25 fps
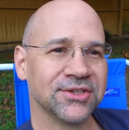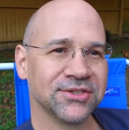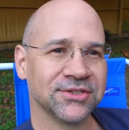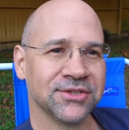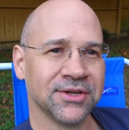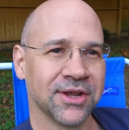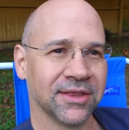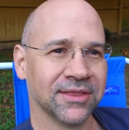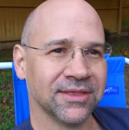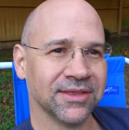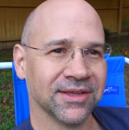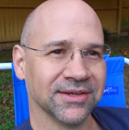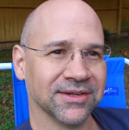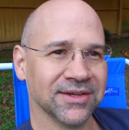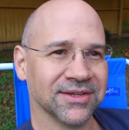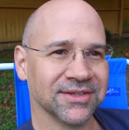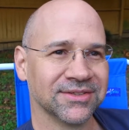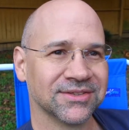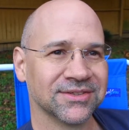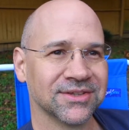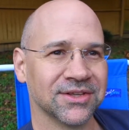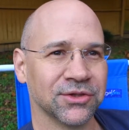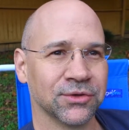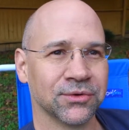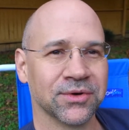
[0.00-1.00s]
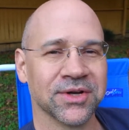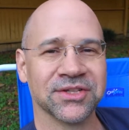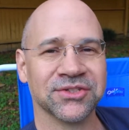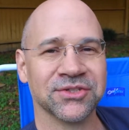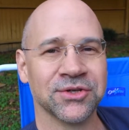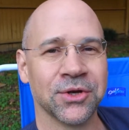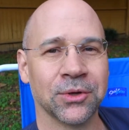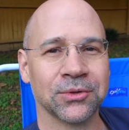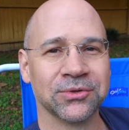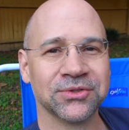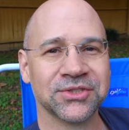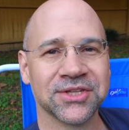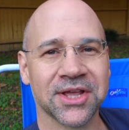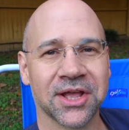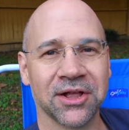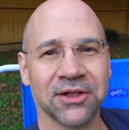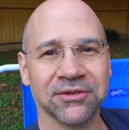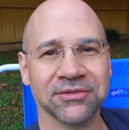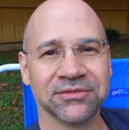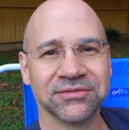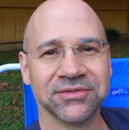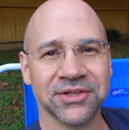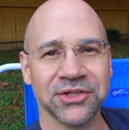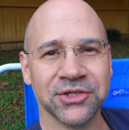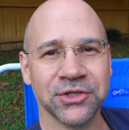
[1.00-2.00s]
is nothingness, and there is no
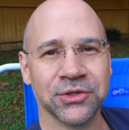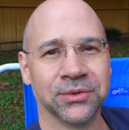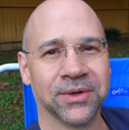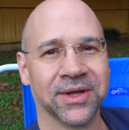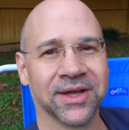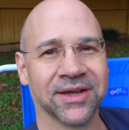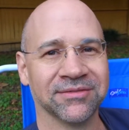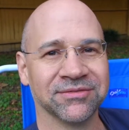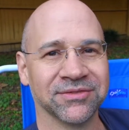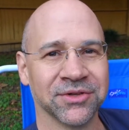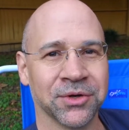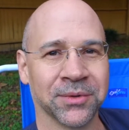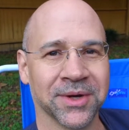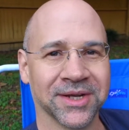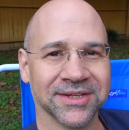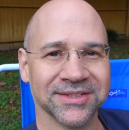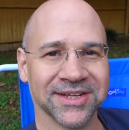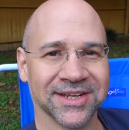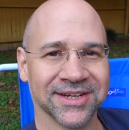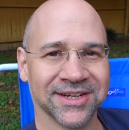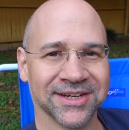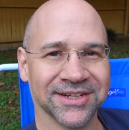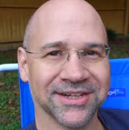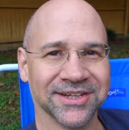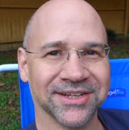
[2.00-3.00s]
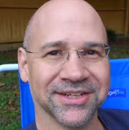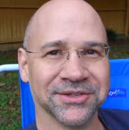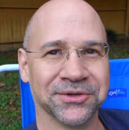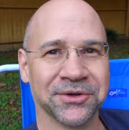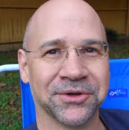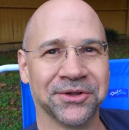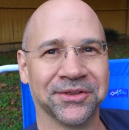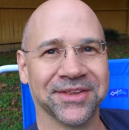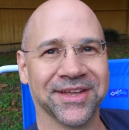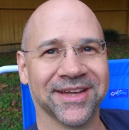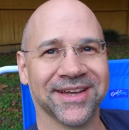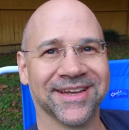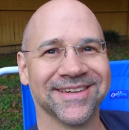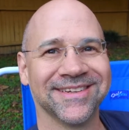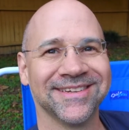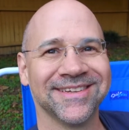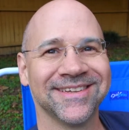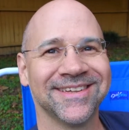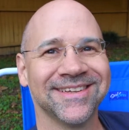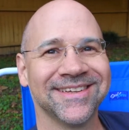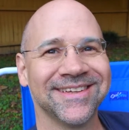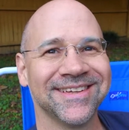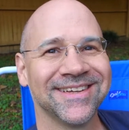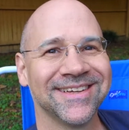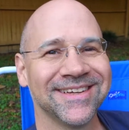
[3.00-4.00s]
self, and you have no identity, and all that.
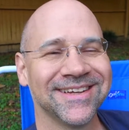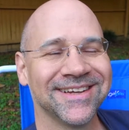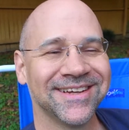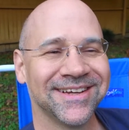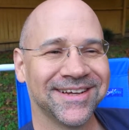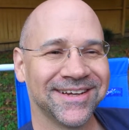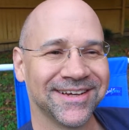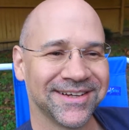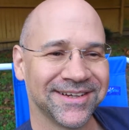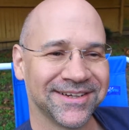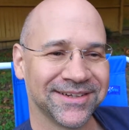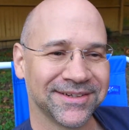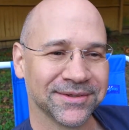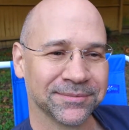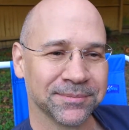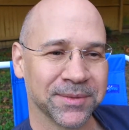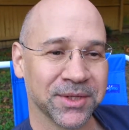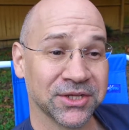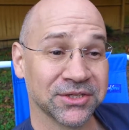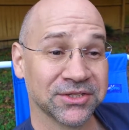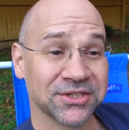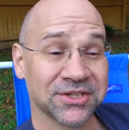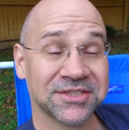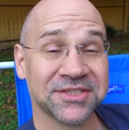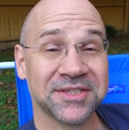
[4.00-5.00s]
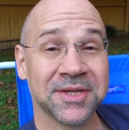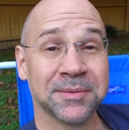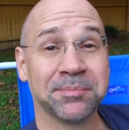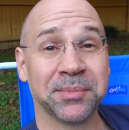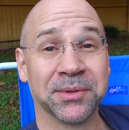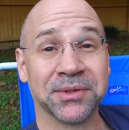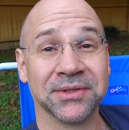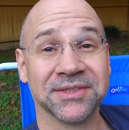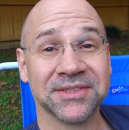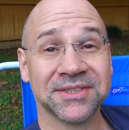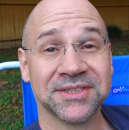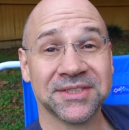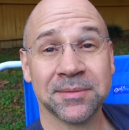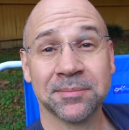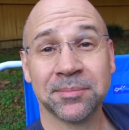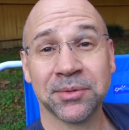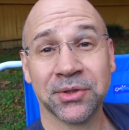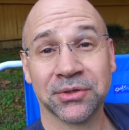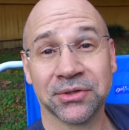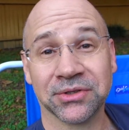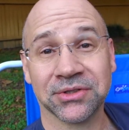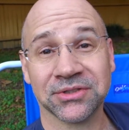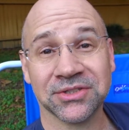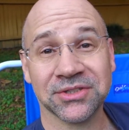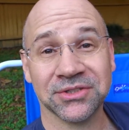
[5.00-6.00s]
Because it's simple. It's
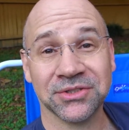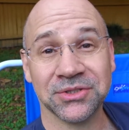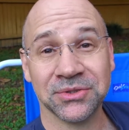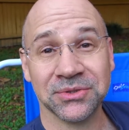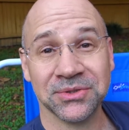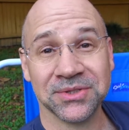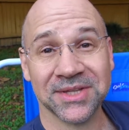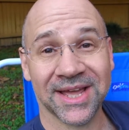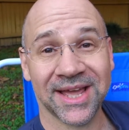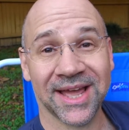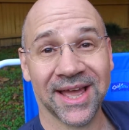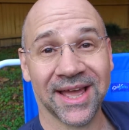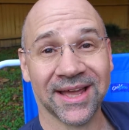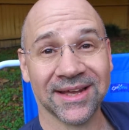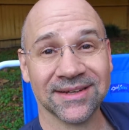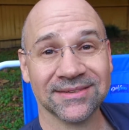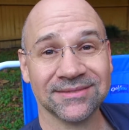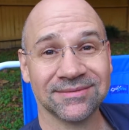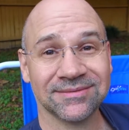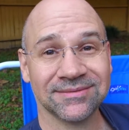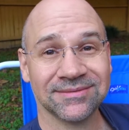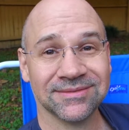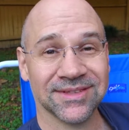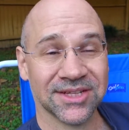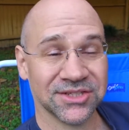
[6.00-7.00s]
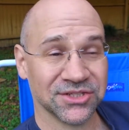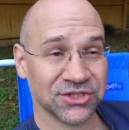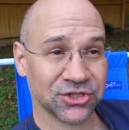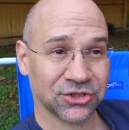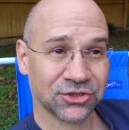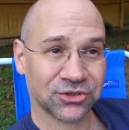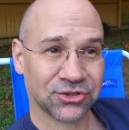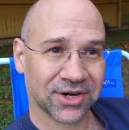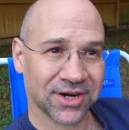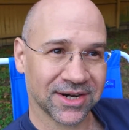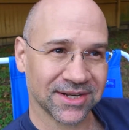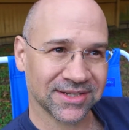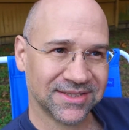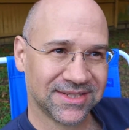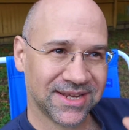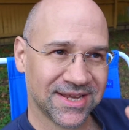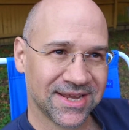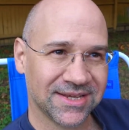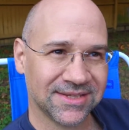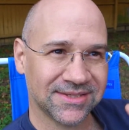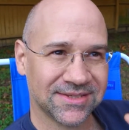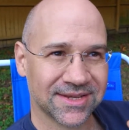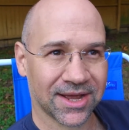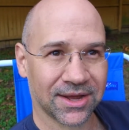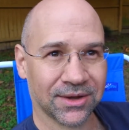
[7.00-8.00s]
simpler to do that than to try to
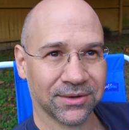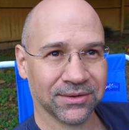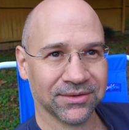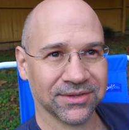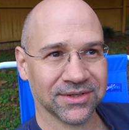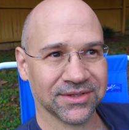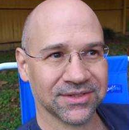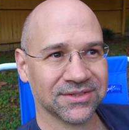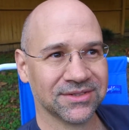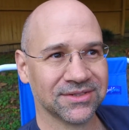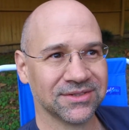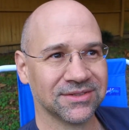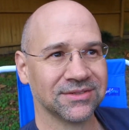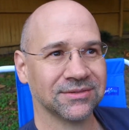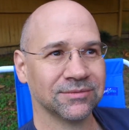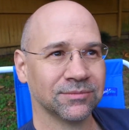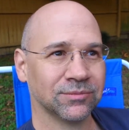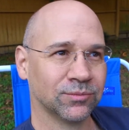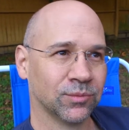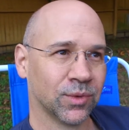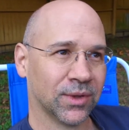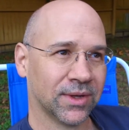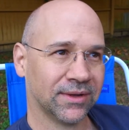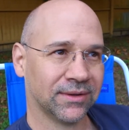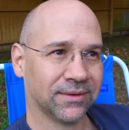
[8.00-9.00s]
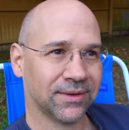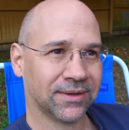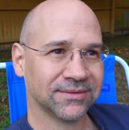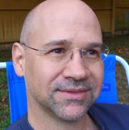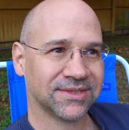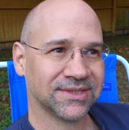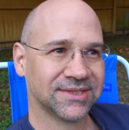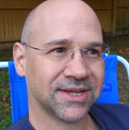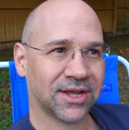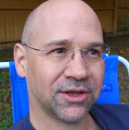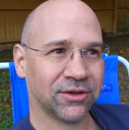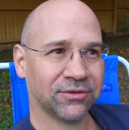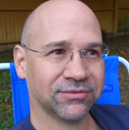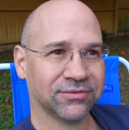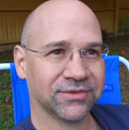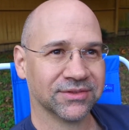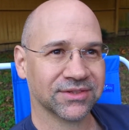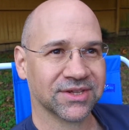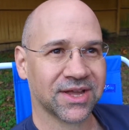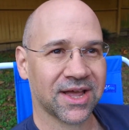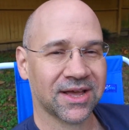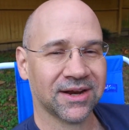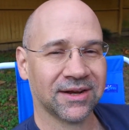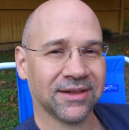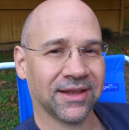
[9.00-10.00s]
tease out this, well, self
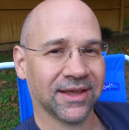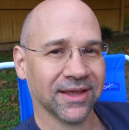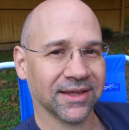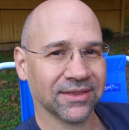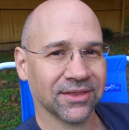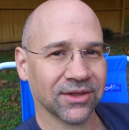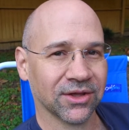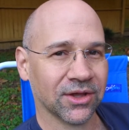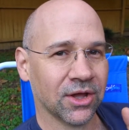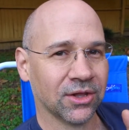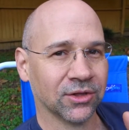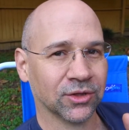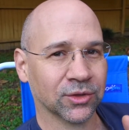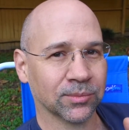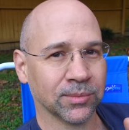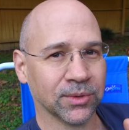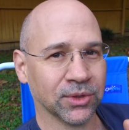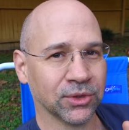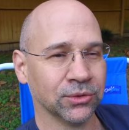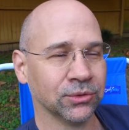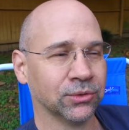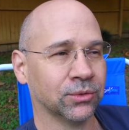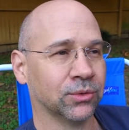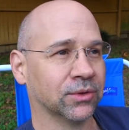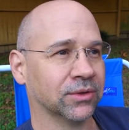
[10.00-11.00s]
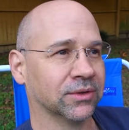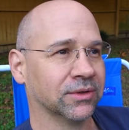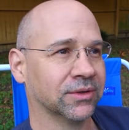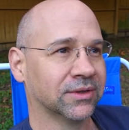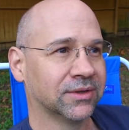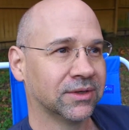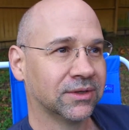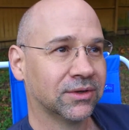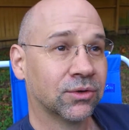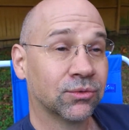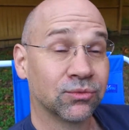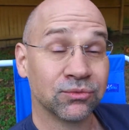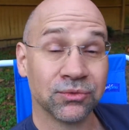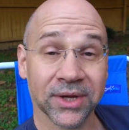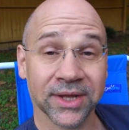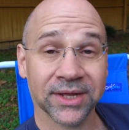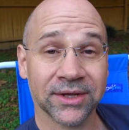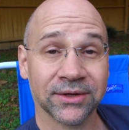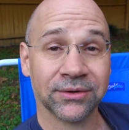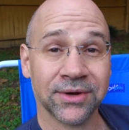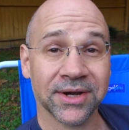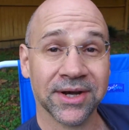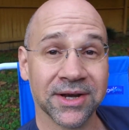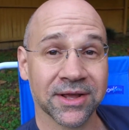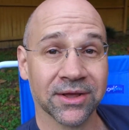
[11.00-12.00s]
is kind of like the color blue or
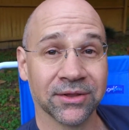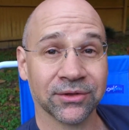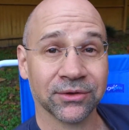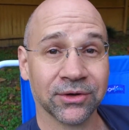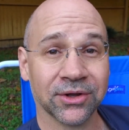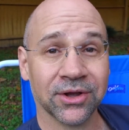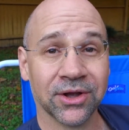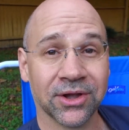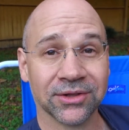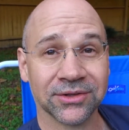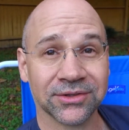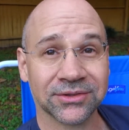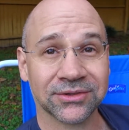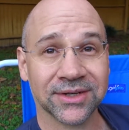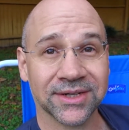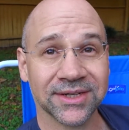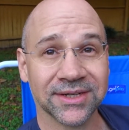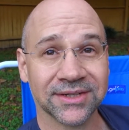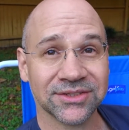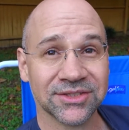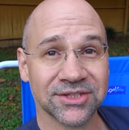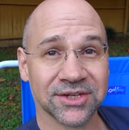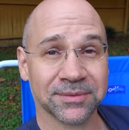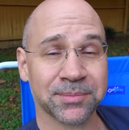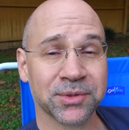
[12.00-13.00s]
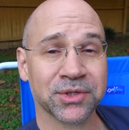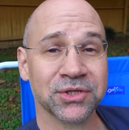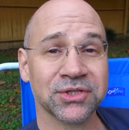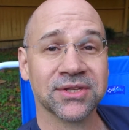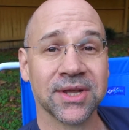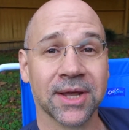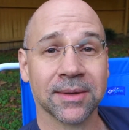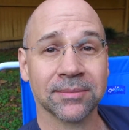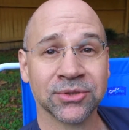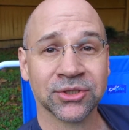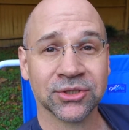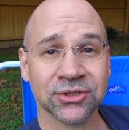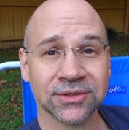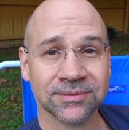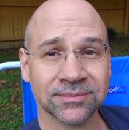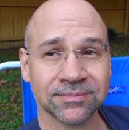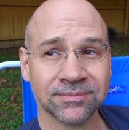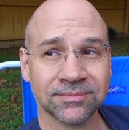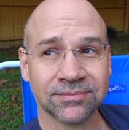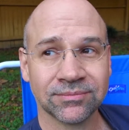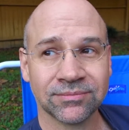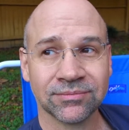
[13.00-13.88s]
red or any other color, right? It's a perception,